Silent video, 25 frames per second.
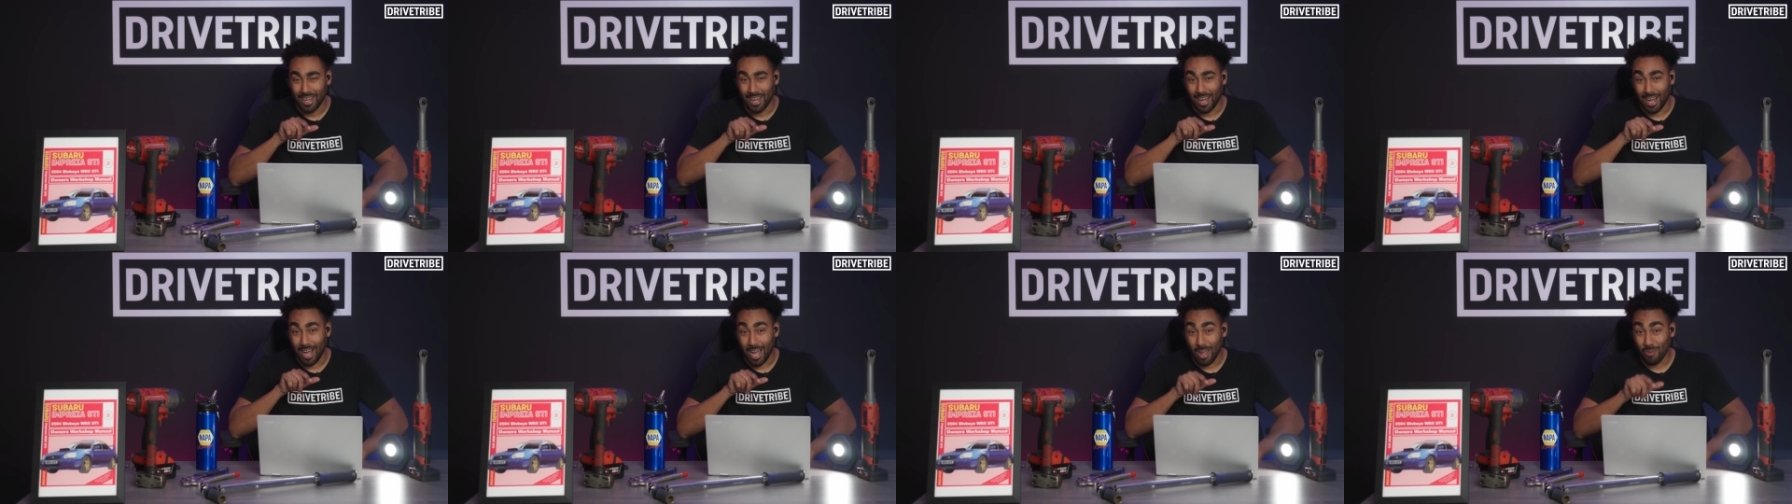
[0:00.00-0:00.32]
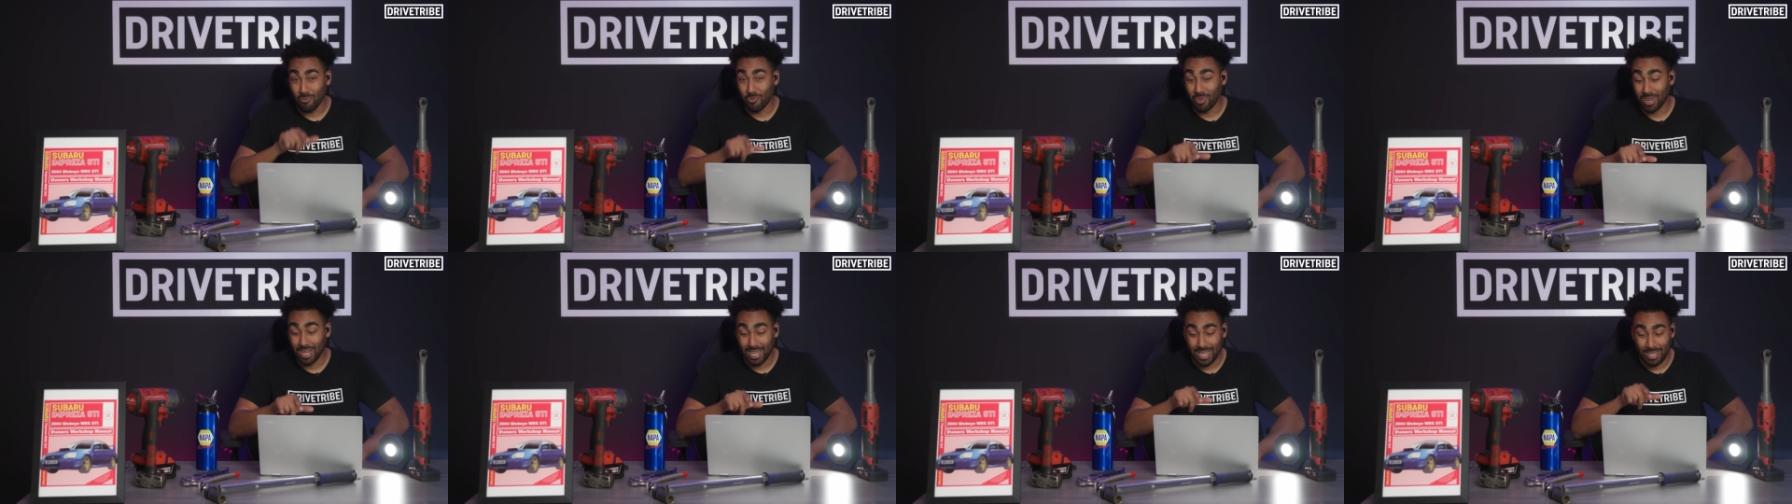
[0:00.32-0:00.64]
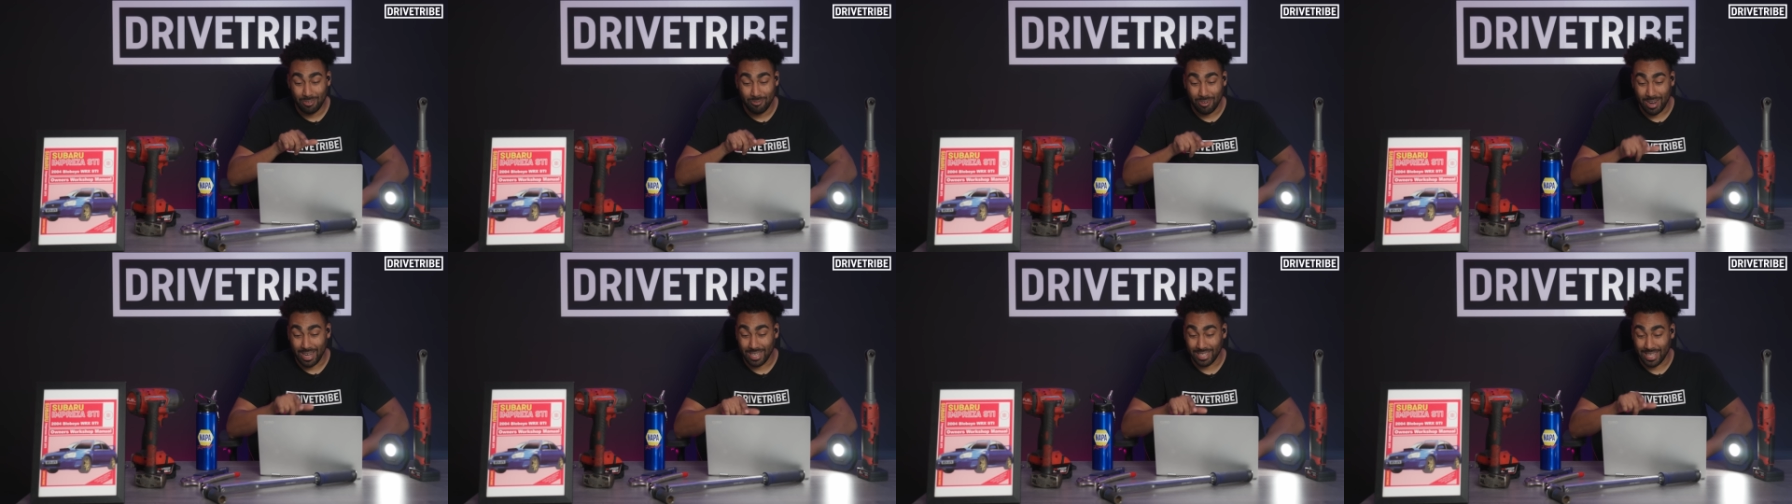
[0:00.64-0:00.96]
I really
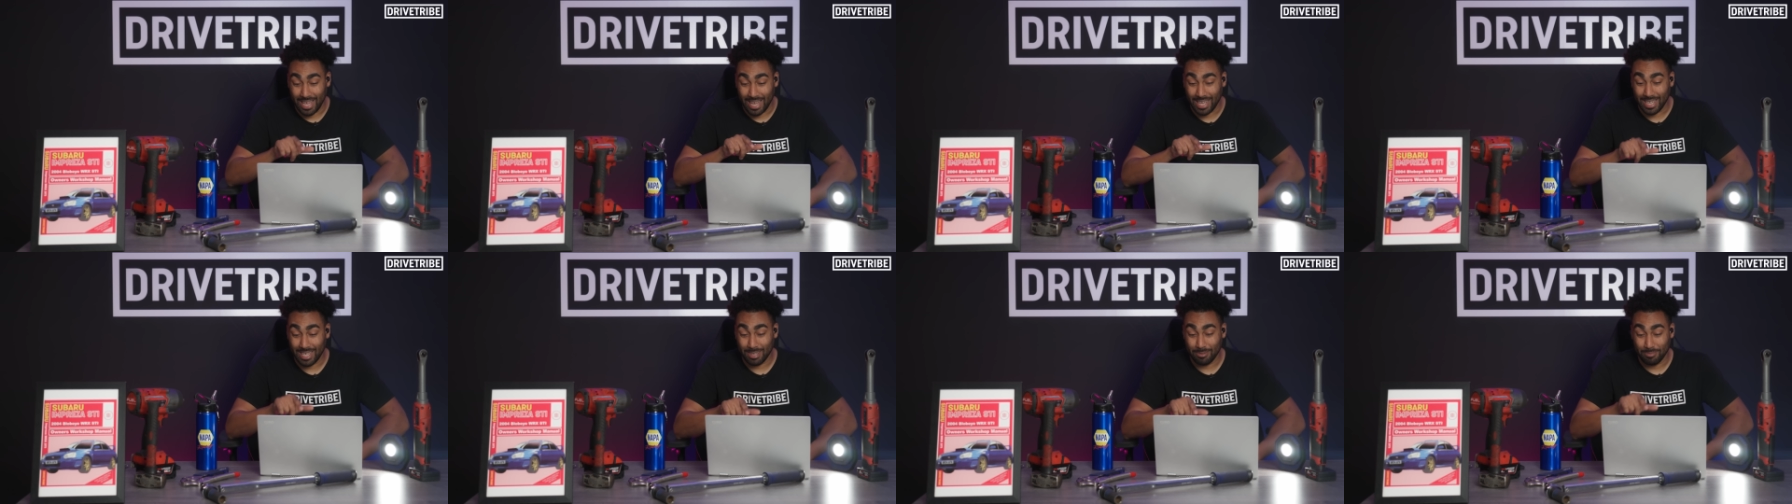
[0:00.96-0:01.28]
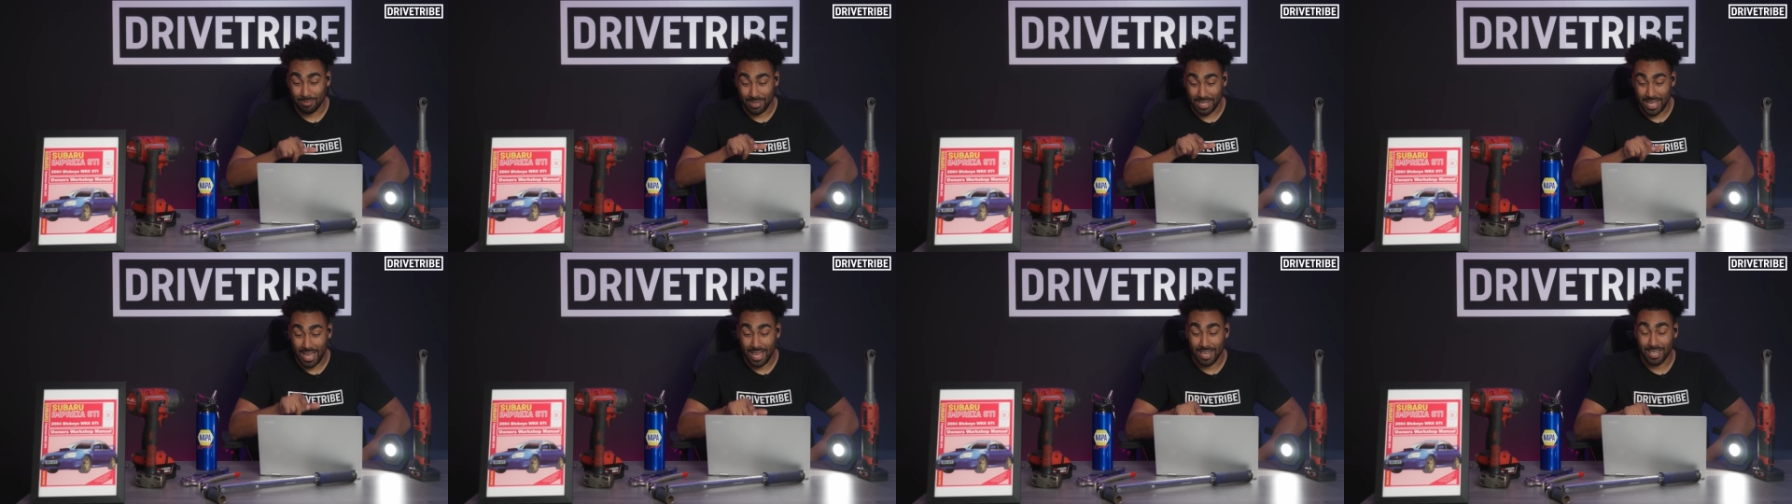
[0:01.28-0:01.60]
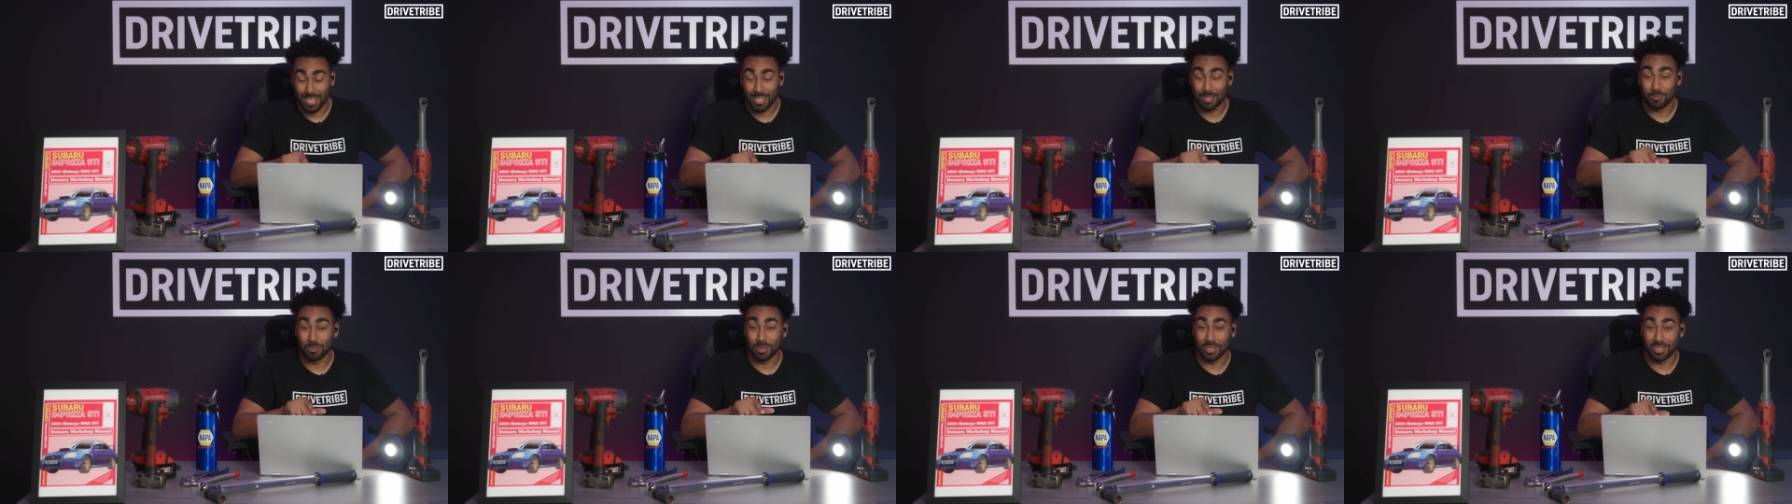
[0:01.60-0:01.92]
rate that
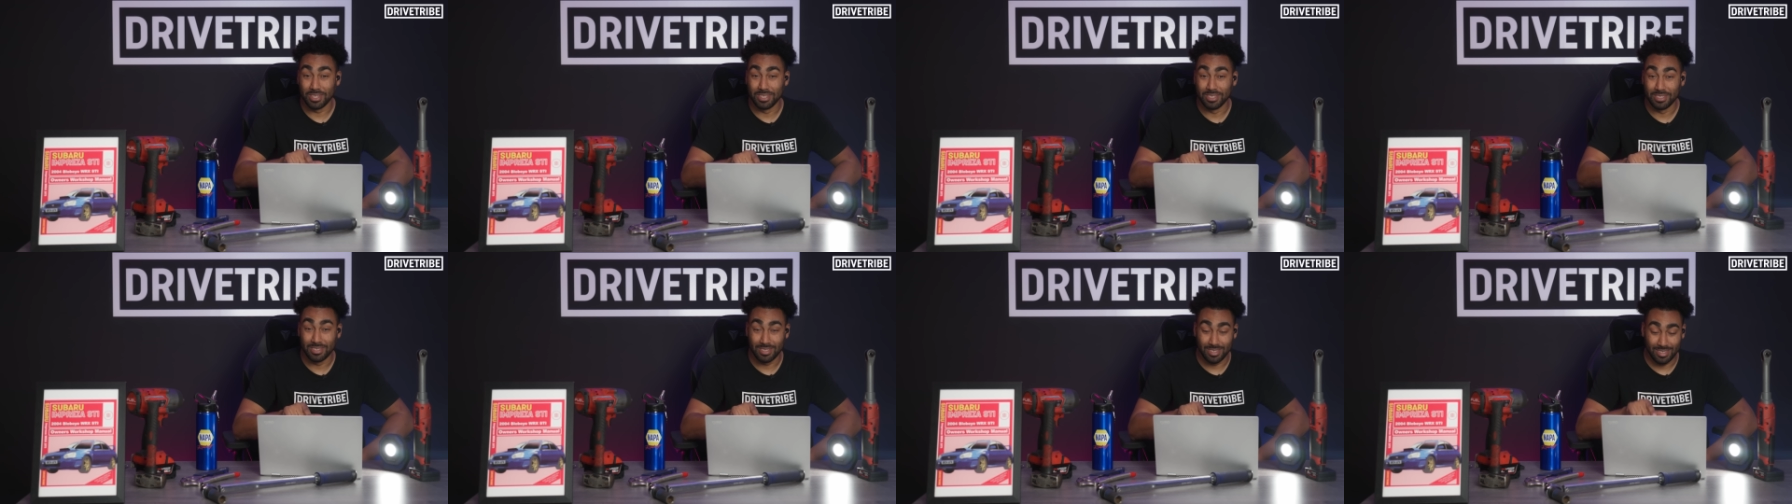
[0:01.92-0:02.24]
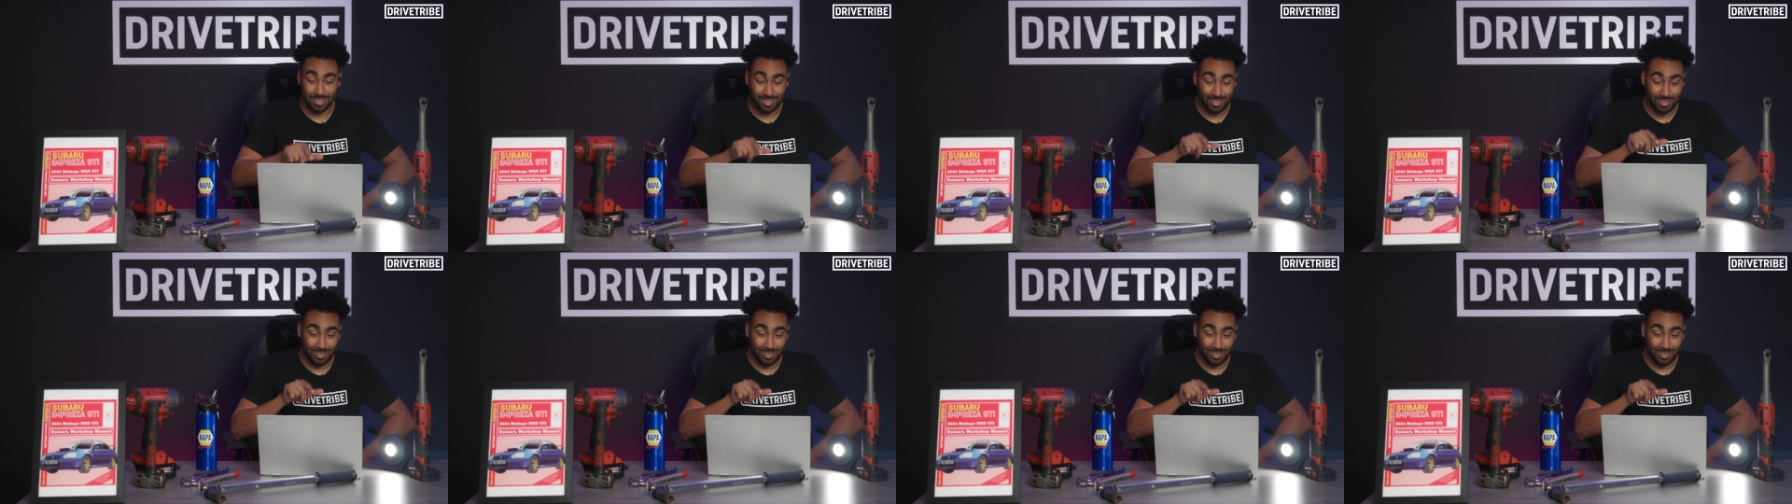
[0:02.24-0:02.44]
mechanic because